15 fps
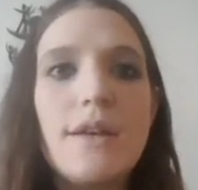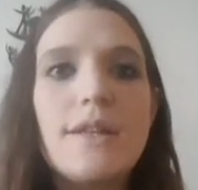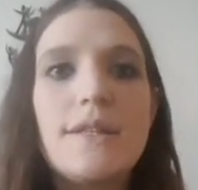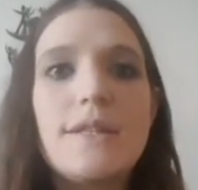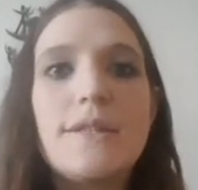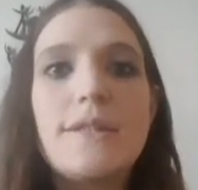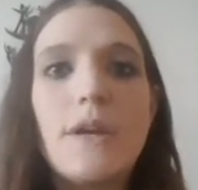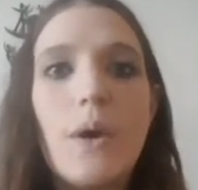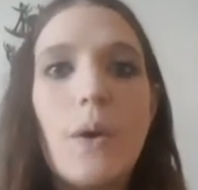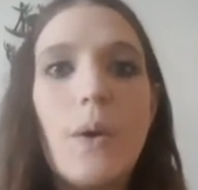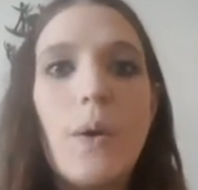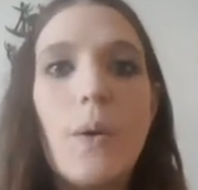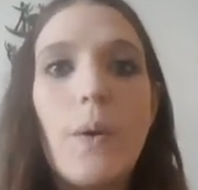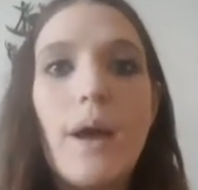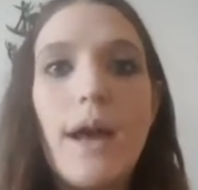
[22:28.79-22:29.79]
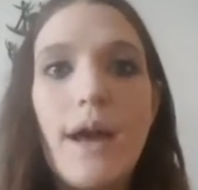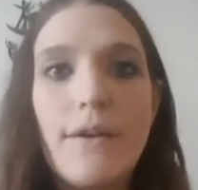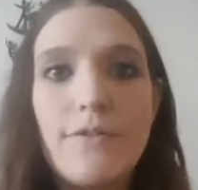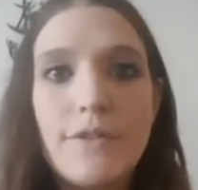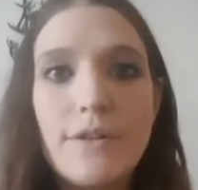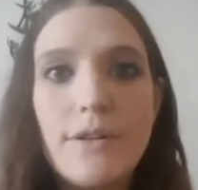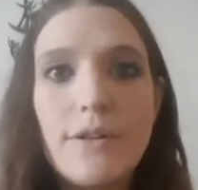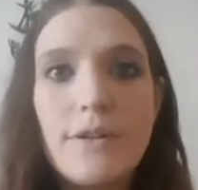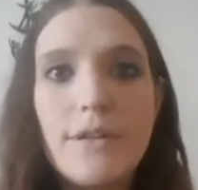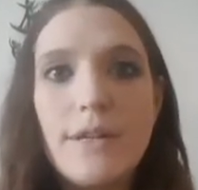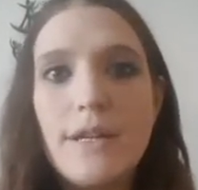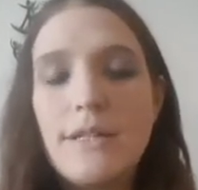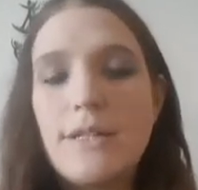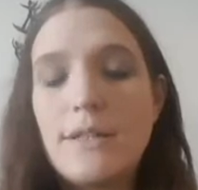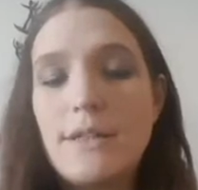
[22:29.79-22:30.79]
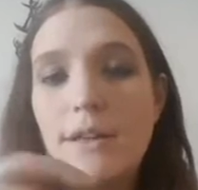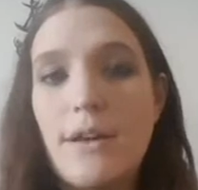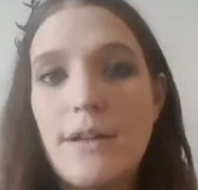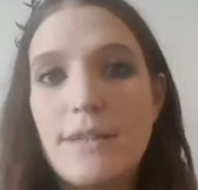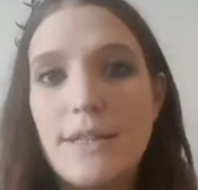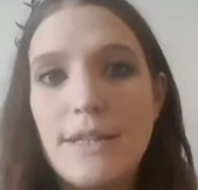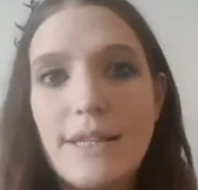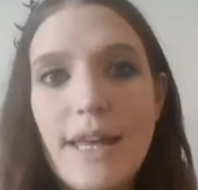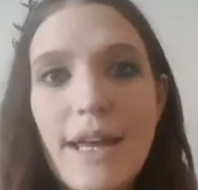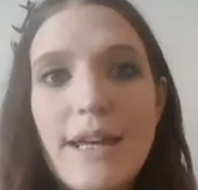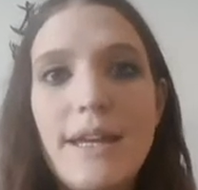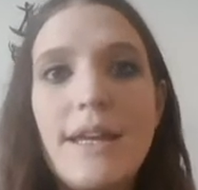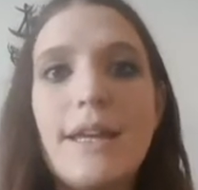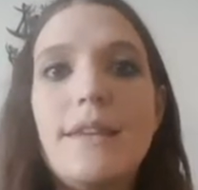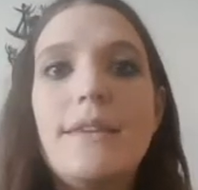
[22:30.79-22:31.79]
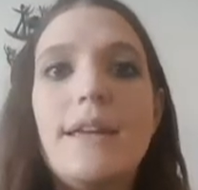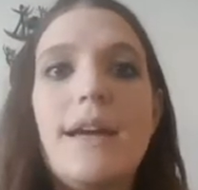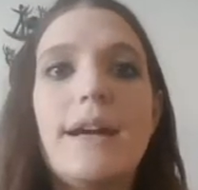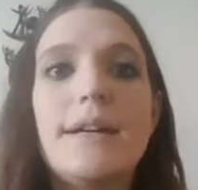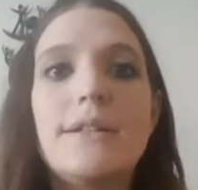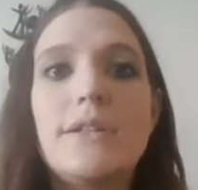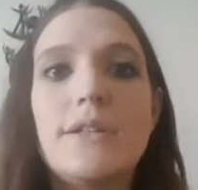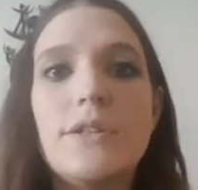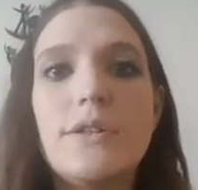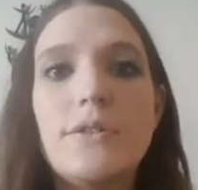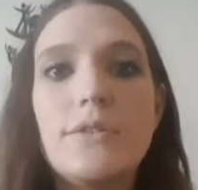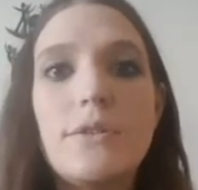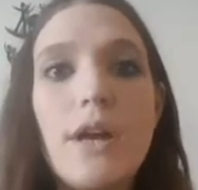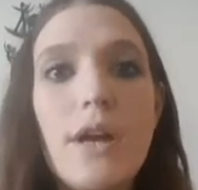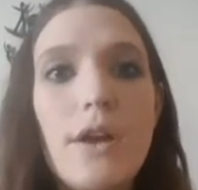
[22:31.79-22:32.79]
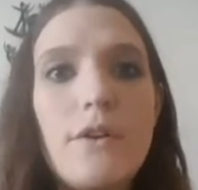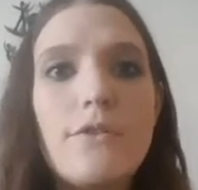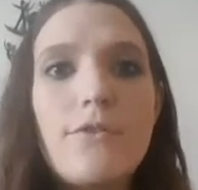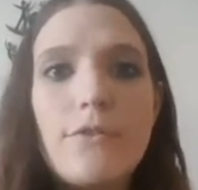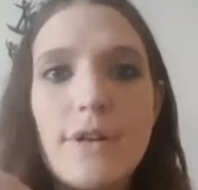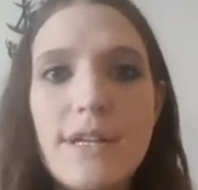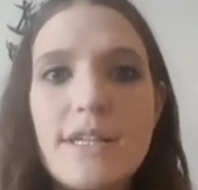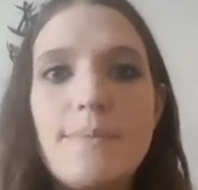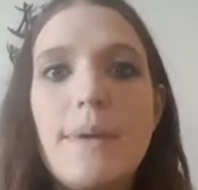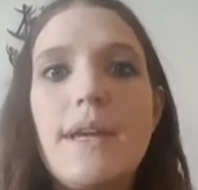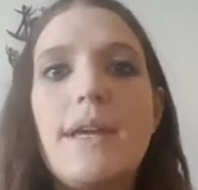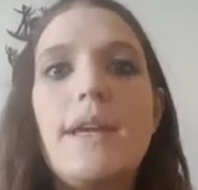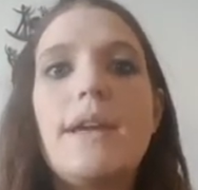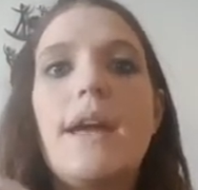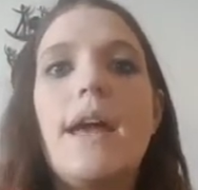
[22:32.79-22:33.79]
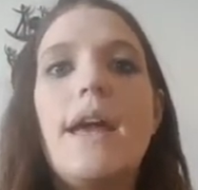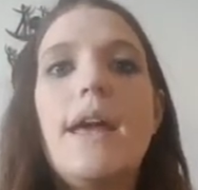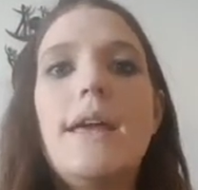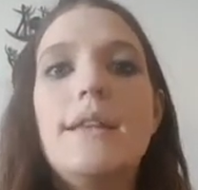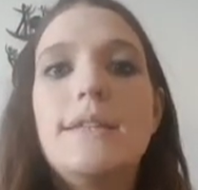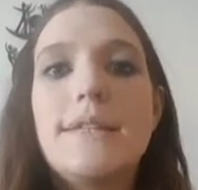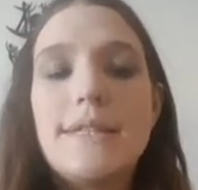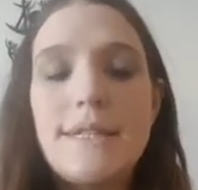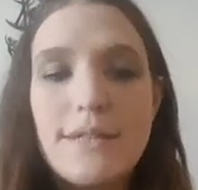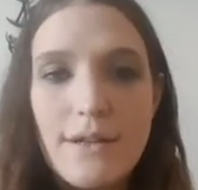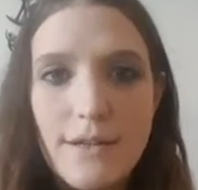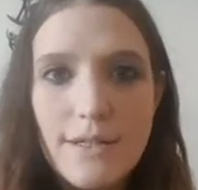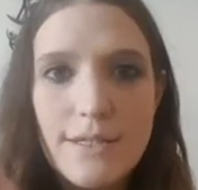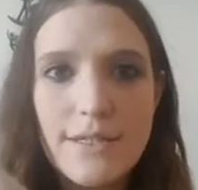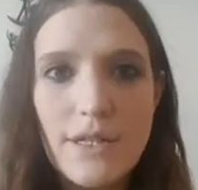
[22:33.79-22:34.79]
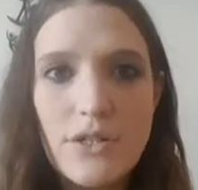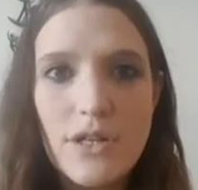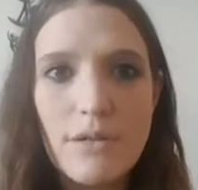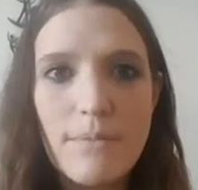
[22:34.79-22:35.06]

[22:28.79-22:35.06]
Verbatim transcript: So after they had got the line in, they had to freeze me and start stitching